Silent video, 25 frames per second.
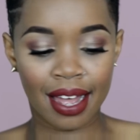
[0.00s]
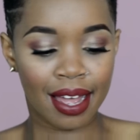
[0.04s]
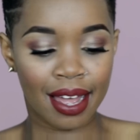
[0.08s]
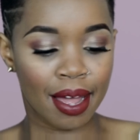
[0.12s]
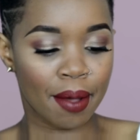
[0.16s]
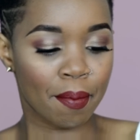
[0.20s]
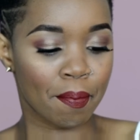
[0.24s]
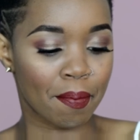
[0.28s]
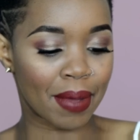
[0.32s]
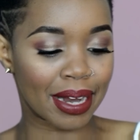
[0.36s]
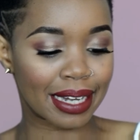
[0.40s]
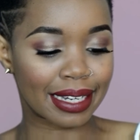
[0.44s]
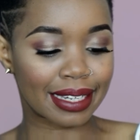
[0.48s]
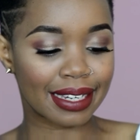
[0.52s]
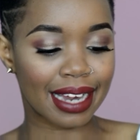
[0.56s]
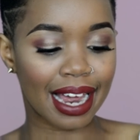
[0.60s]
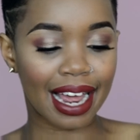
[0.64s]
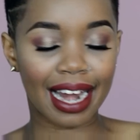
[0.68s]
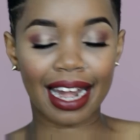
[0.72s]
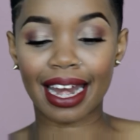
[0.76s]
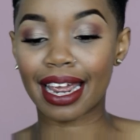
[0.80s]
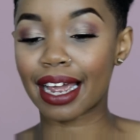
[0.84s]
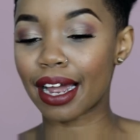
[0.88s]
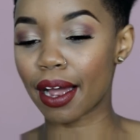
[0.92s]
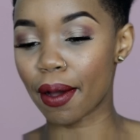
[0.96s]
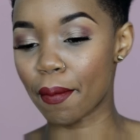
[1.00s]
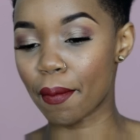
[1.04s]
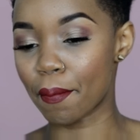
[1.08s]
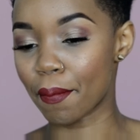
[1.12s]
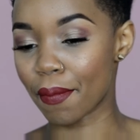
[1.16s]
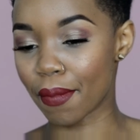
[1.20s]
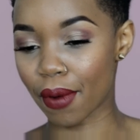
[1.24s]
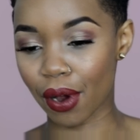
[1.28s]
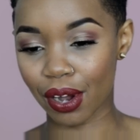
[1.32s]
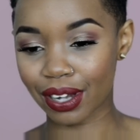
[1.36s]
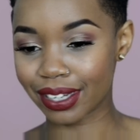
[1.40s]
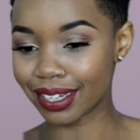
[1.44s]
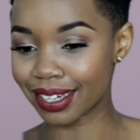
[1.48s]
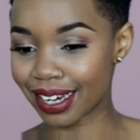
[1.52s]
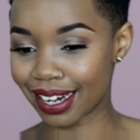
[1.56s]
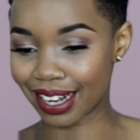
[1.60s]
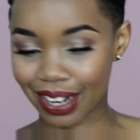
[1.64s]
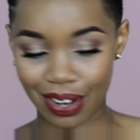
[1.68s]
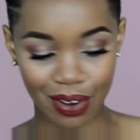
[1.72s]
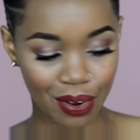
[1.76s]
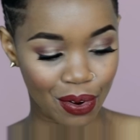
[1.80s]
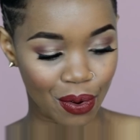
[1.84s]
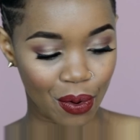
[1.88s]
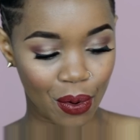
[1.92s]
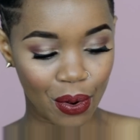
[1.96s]
Metallic
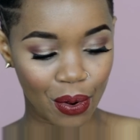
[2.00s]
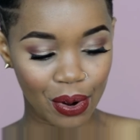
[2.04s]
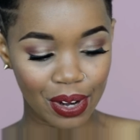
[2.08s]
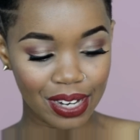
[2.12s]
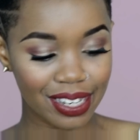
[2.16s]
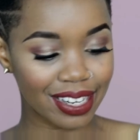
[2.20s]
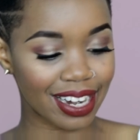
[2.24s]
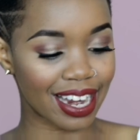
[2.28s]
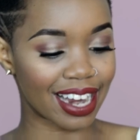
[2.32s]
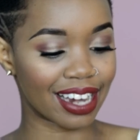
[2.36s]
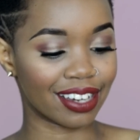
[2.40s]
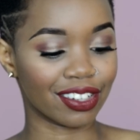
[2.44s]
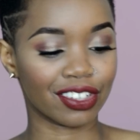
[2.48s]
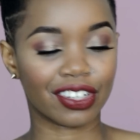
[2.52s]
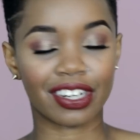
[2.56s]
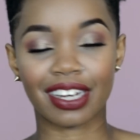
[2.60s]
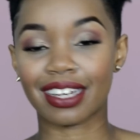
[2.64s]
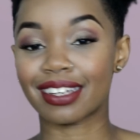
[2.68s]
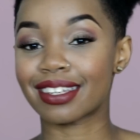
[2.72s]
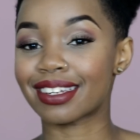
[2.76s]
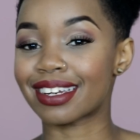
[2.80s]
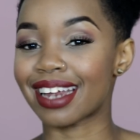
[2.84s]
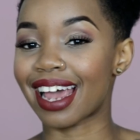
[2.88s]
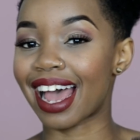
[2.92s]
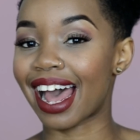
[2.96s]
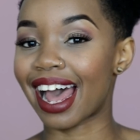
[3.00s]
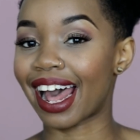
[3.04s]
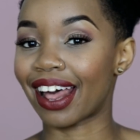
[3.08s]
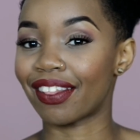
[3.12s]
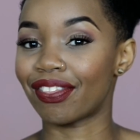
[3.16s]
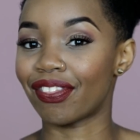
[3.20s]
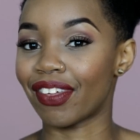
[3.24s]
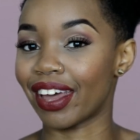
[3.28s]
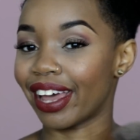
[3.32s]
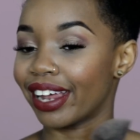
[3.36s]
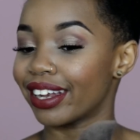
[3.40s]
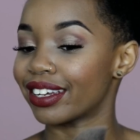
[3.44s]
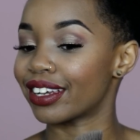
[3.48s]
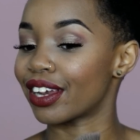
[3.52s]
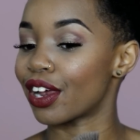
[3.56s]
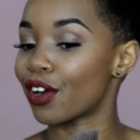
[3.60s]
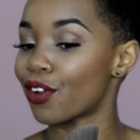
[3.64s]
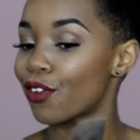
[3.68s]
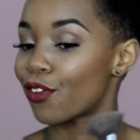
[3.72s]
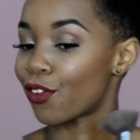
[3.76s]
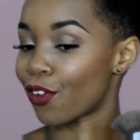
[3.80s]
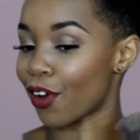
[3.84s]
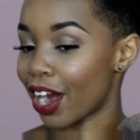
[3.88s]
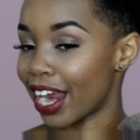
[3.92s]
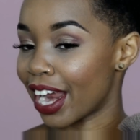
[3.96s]
Molten Gold and just add that
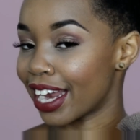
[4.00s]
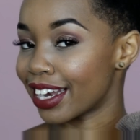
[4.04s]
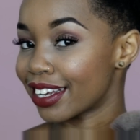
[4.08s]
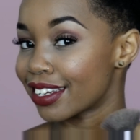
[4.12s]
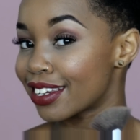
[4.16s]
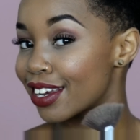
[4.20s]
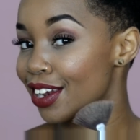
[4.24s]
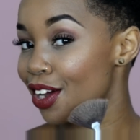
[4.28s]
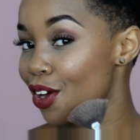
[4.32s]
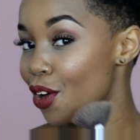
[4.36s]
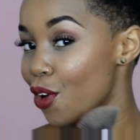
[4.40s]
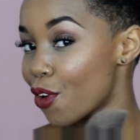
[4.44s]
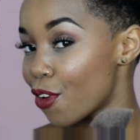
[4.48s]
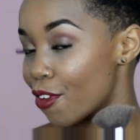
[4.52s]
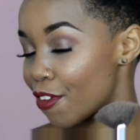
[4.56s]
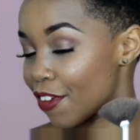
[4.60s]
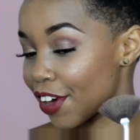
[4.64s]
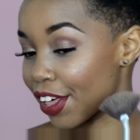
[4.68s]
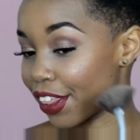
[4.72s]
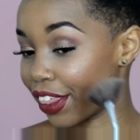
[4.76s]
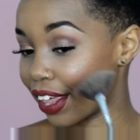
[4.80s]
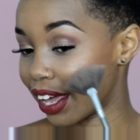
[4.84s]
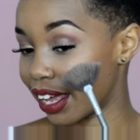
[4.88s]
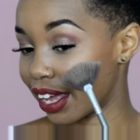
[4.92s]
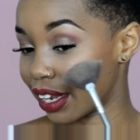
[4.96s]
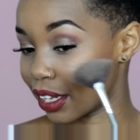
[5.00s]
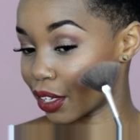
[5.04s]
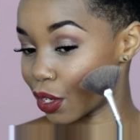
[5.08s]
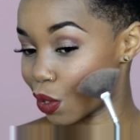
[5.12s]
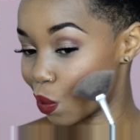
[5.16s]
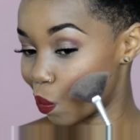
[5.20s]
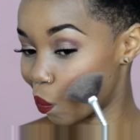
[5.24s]
right over that.